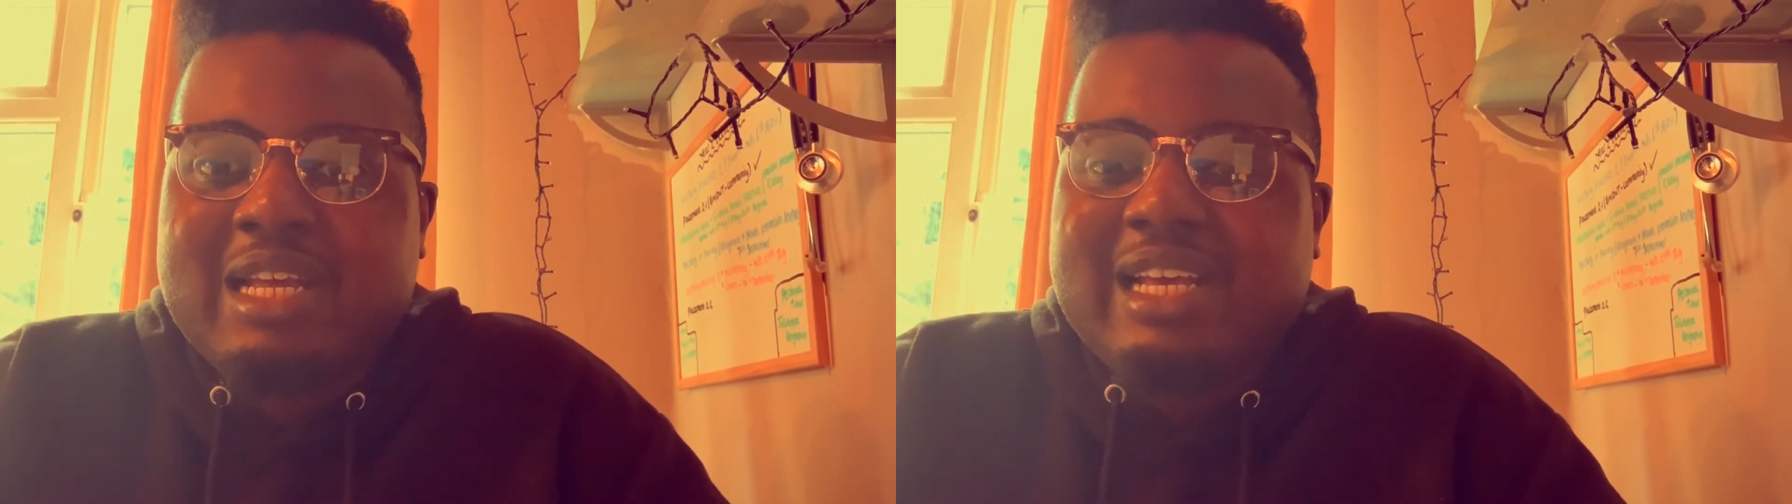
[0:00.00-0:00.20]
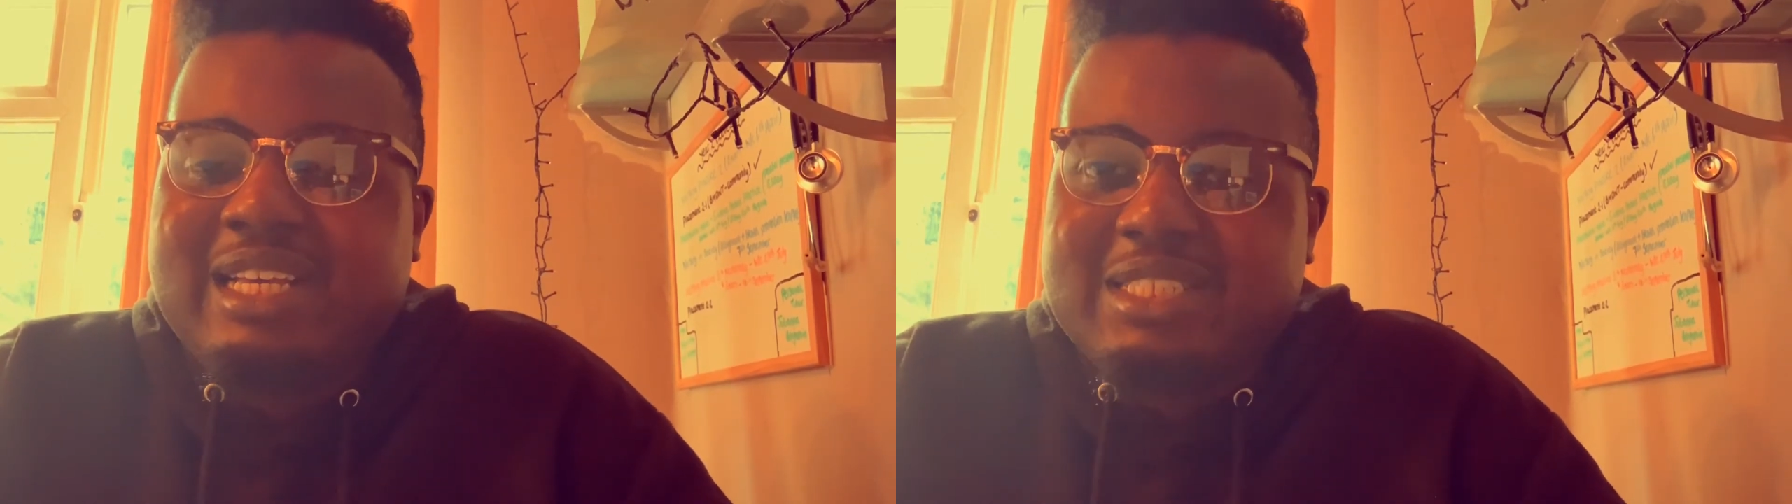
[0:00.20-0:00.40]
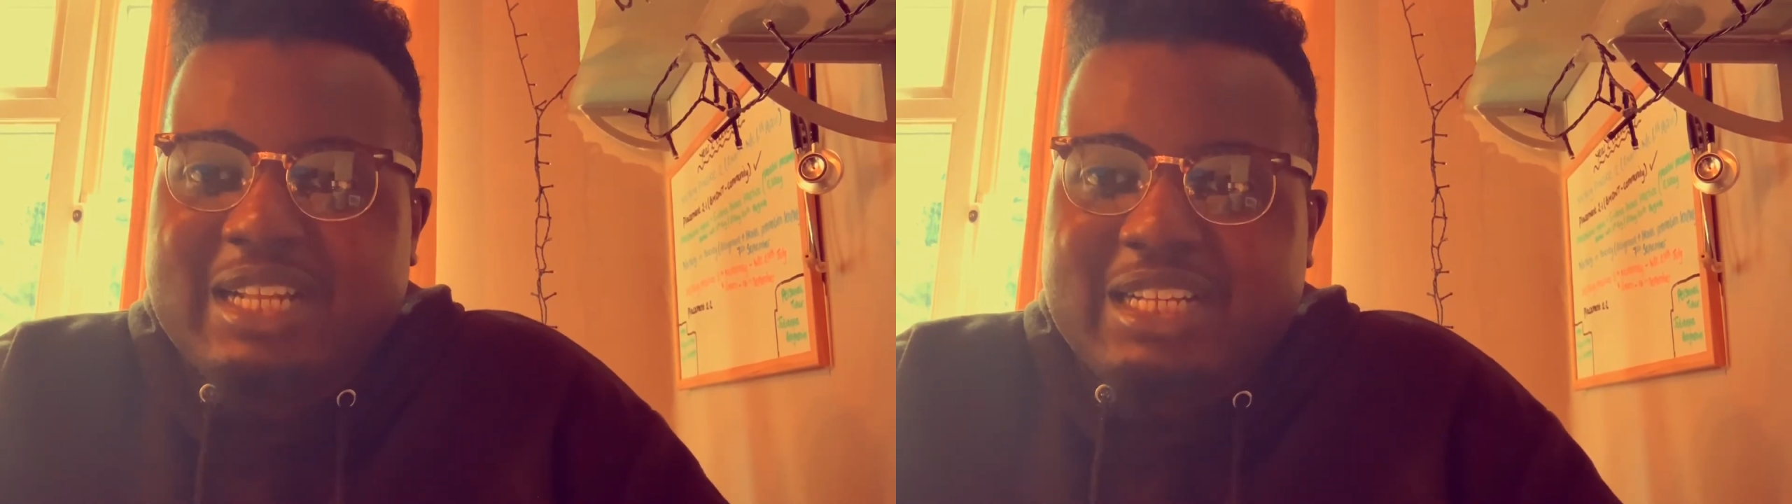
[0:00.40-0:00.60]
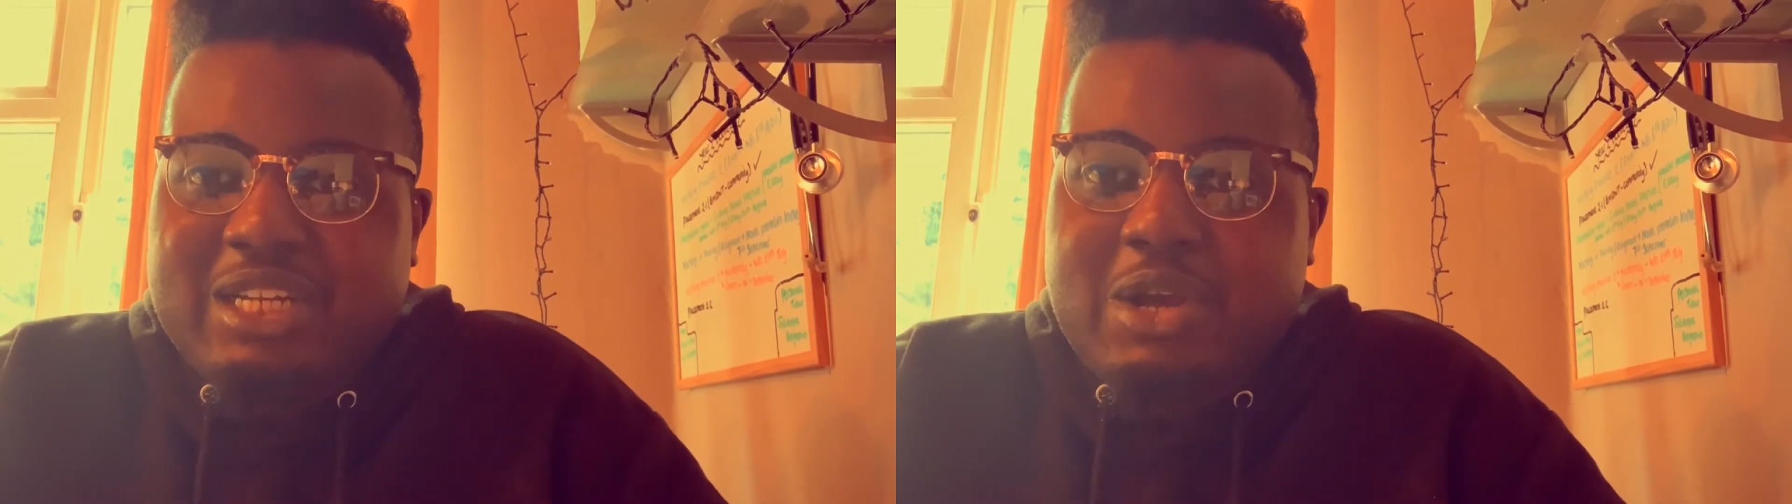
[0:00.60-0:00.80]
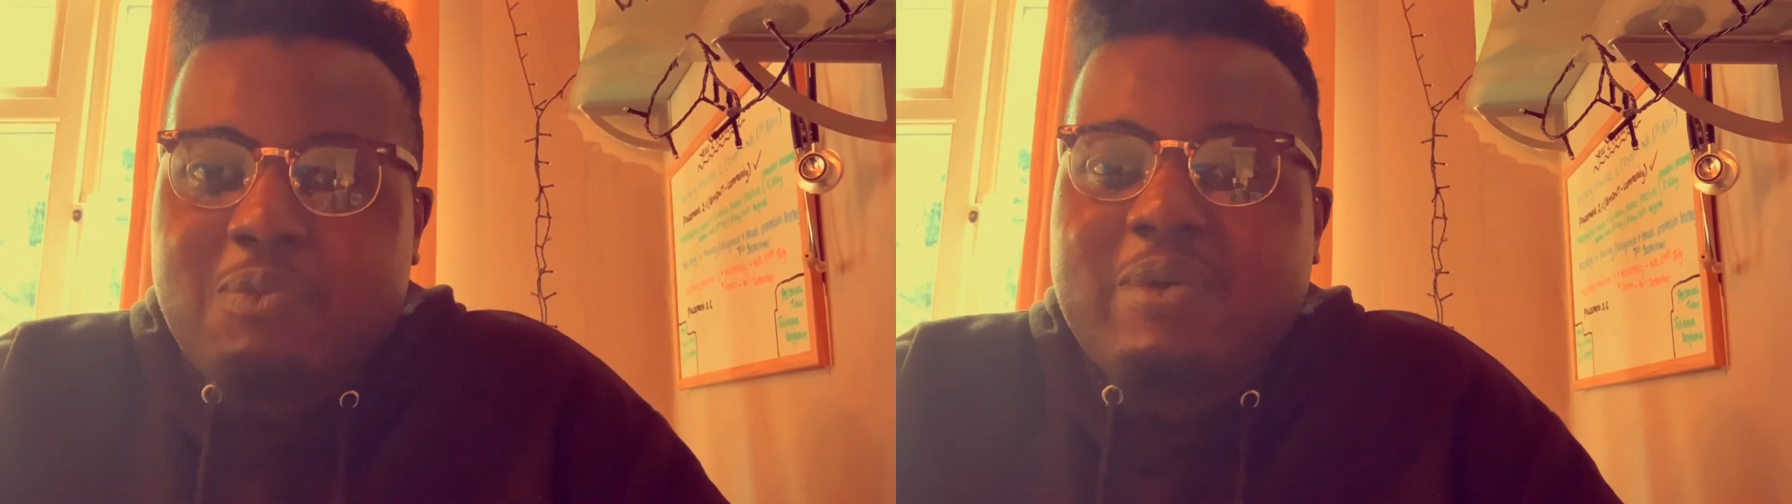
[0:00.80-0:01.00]
isn't actually
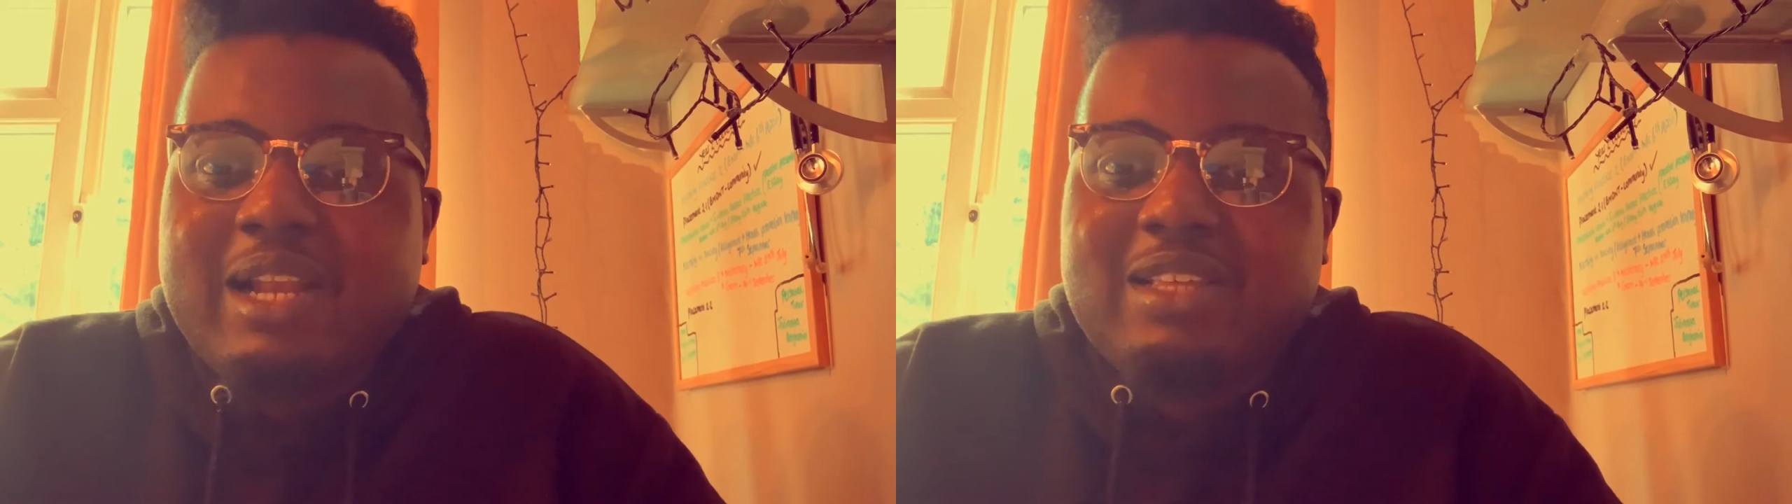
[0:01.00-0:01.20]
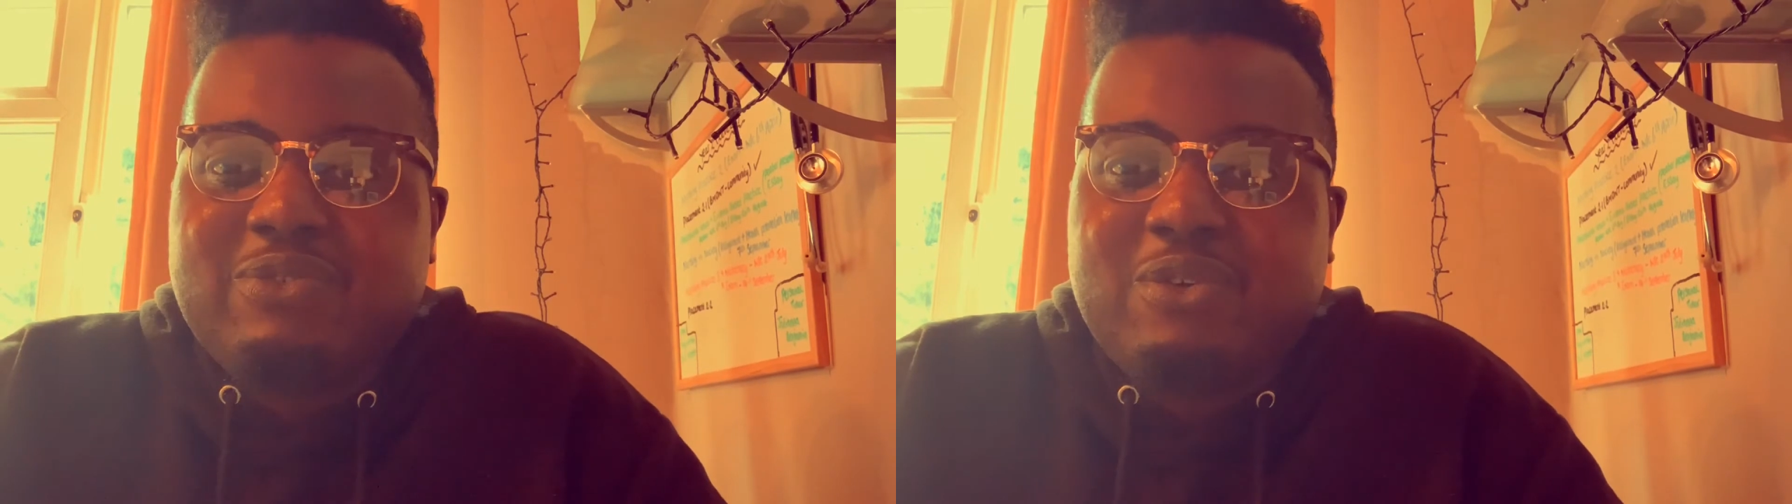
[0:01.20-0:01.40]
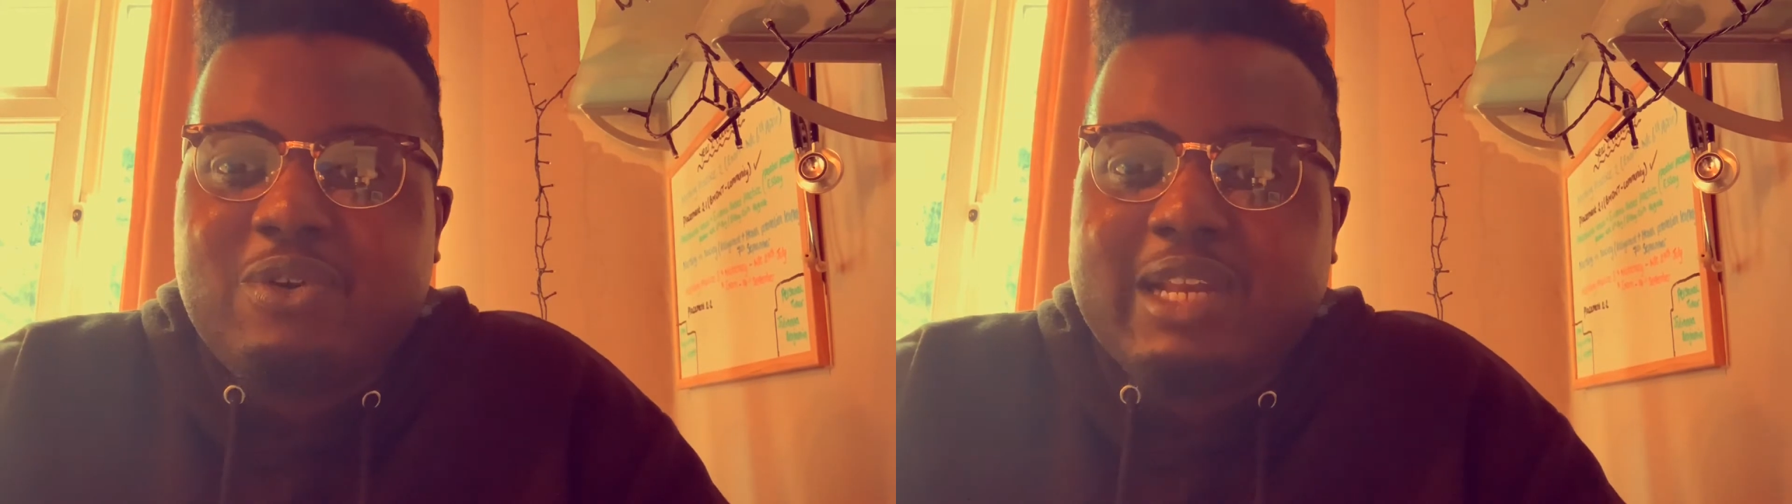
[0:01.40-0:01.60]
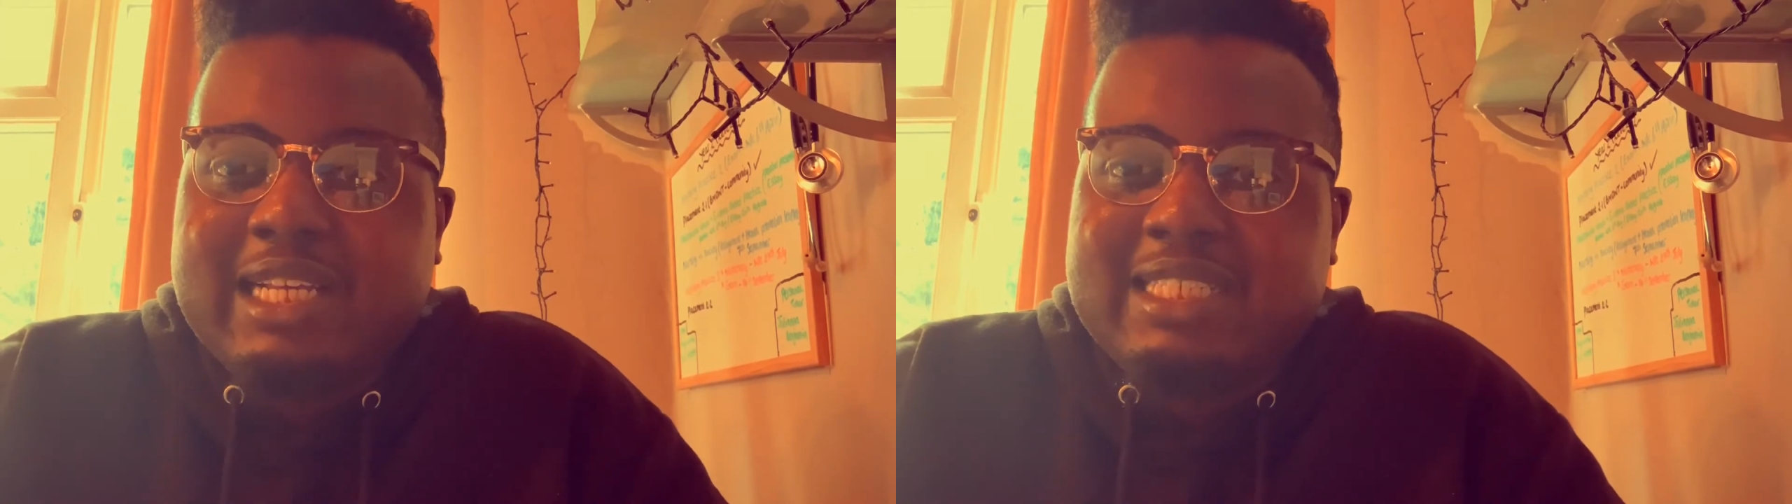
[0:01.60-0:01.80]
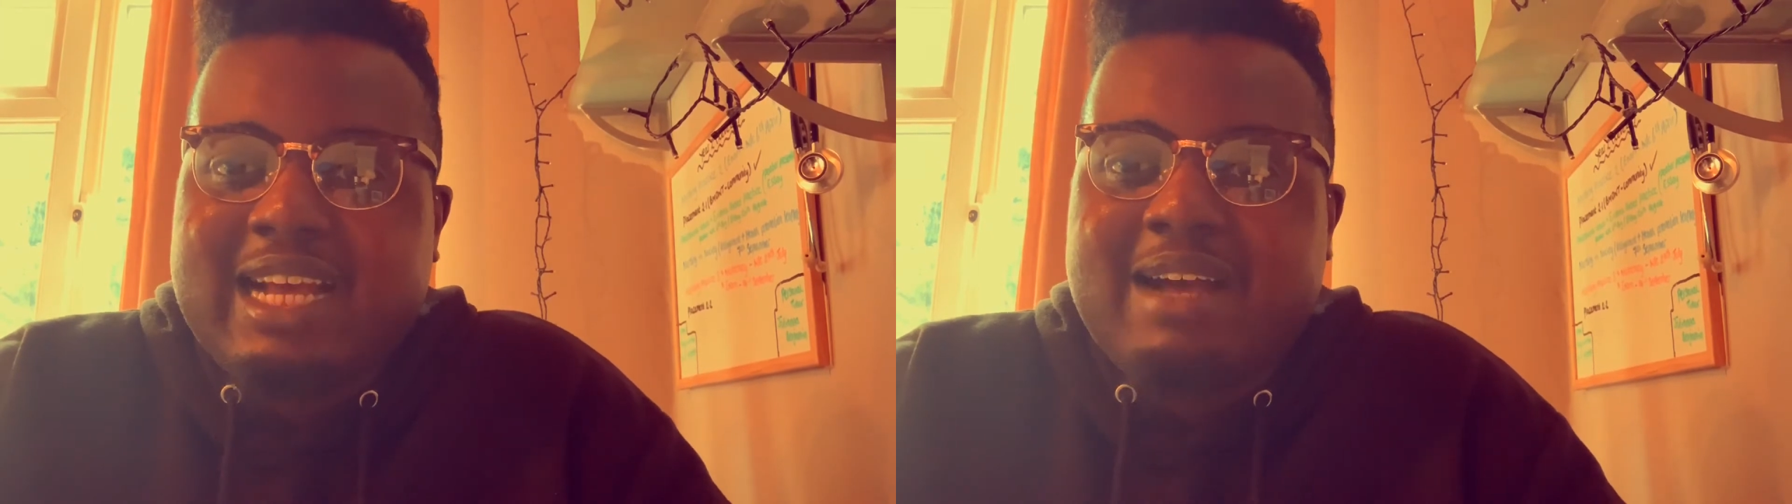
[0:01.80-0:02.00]
on while it's for an
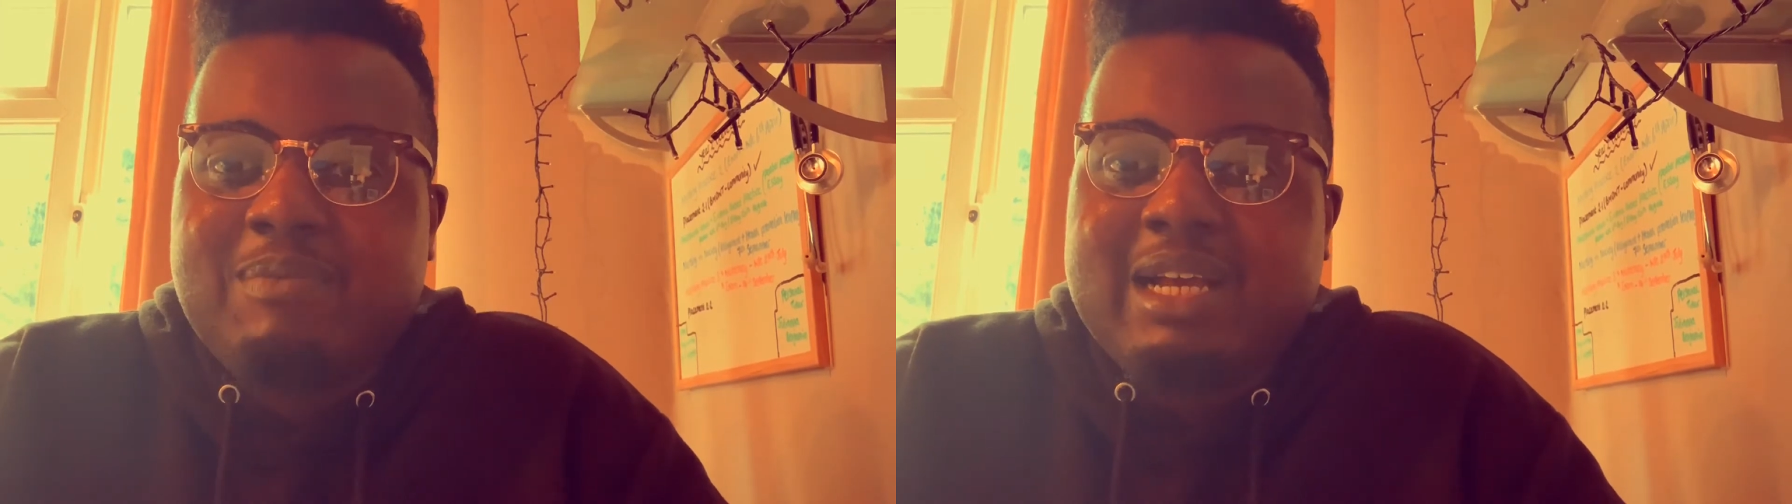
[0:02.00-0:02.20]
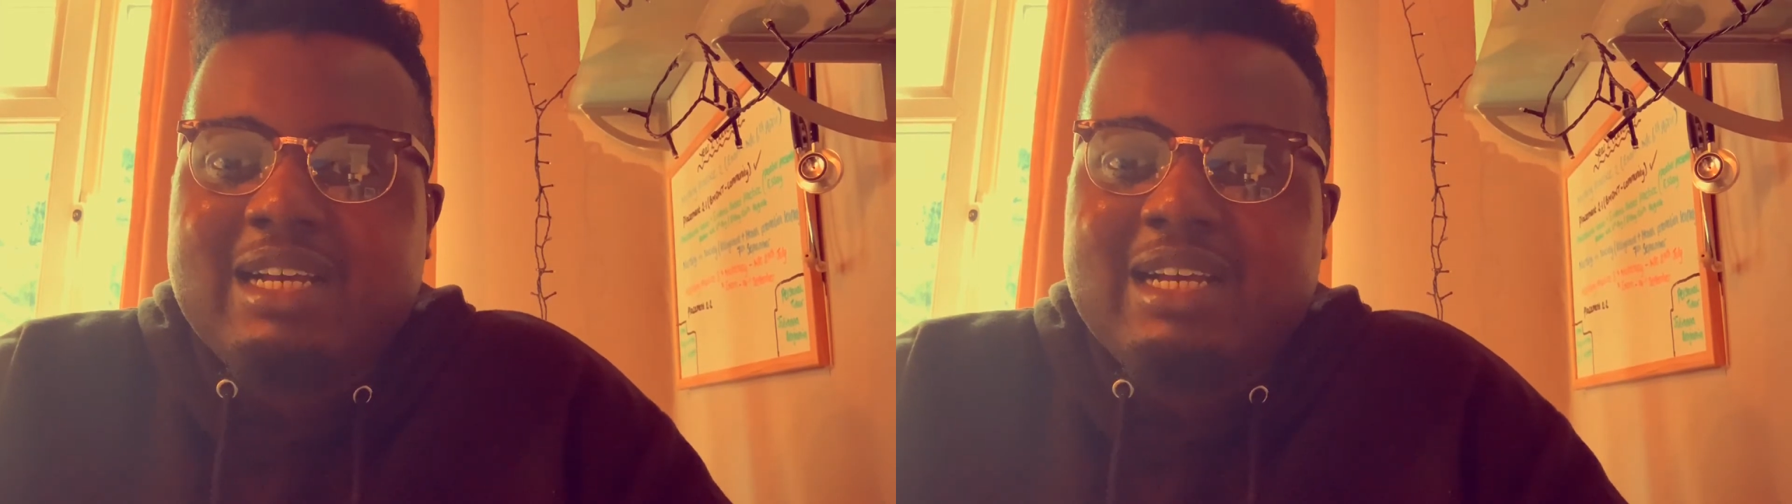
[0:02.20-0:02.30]
exam,